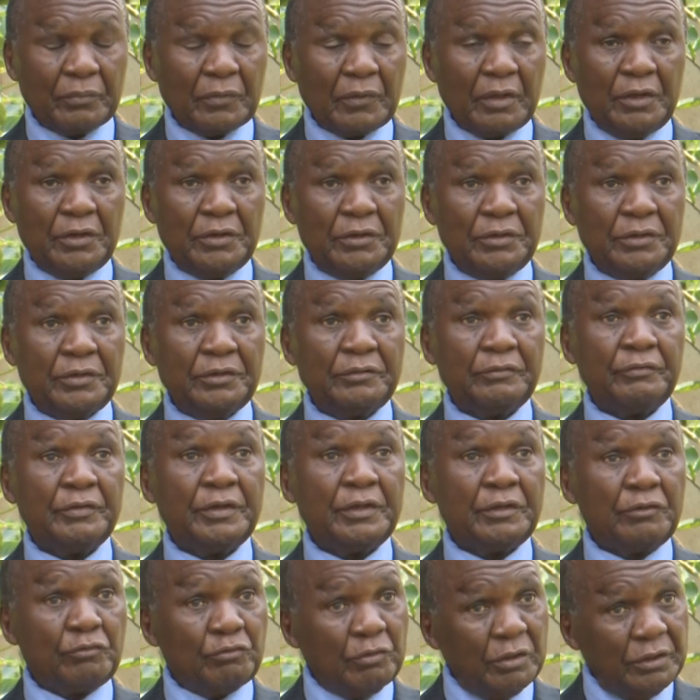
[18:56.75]
And
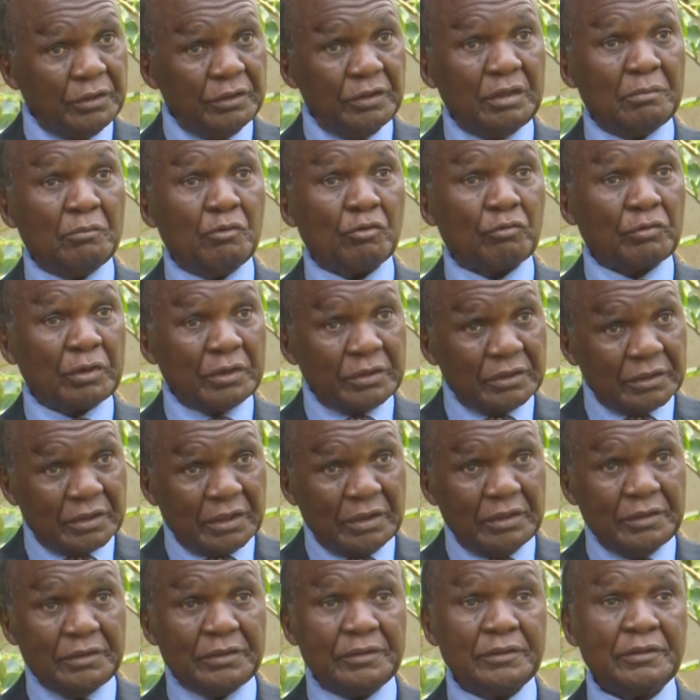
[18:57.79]
eventually,
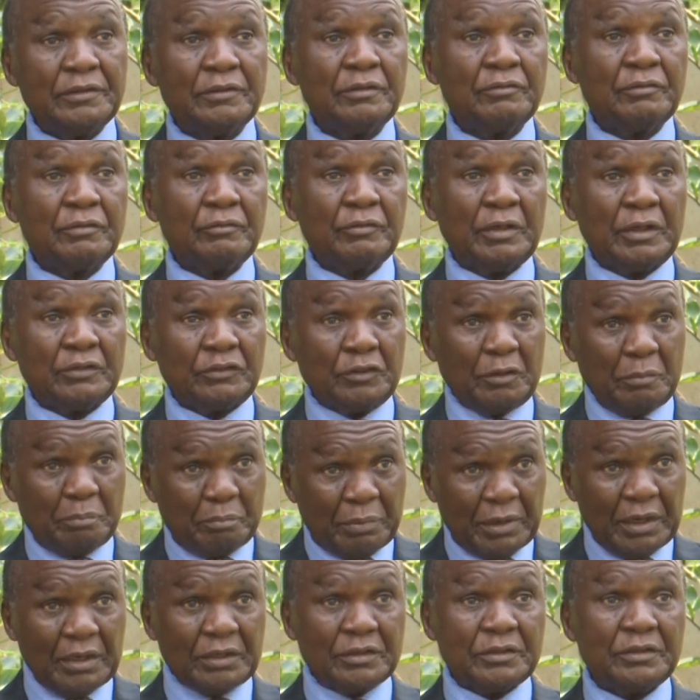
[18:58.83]
democratically, as a
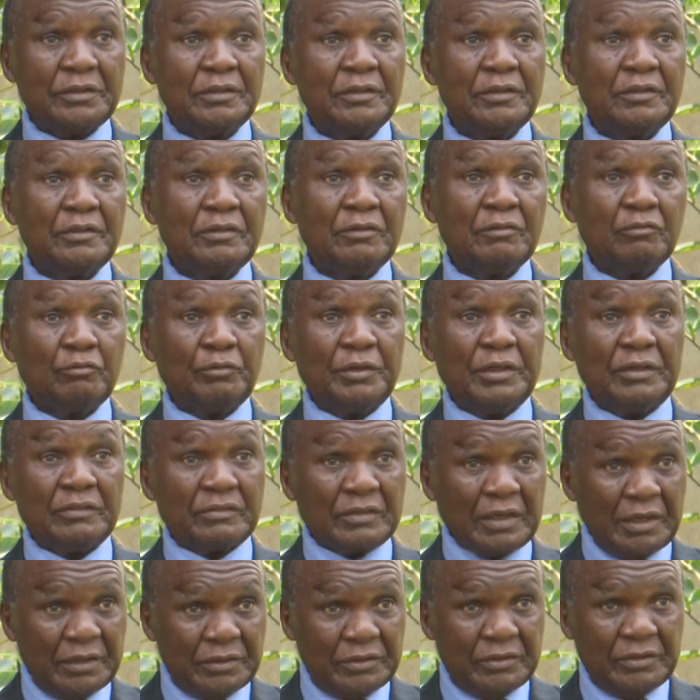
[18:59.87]
party, we
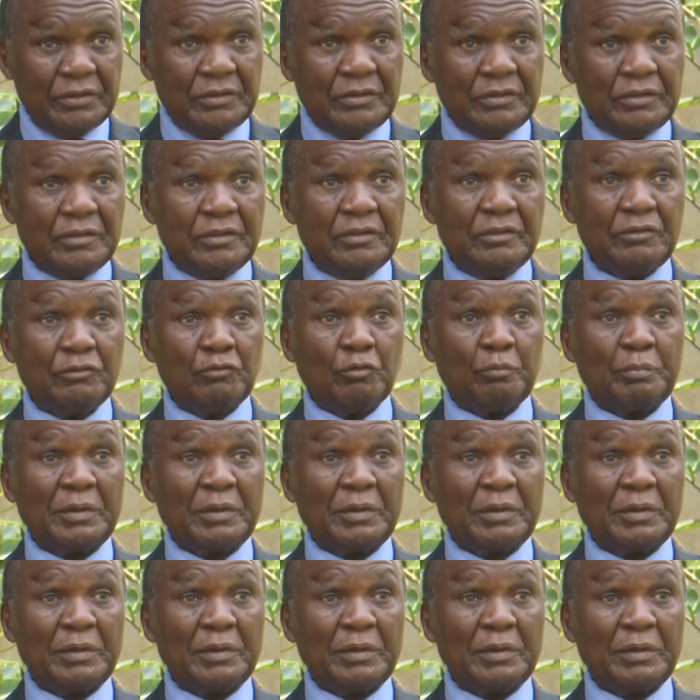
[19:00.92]
decided to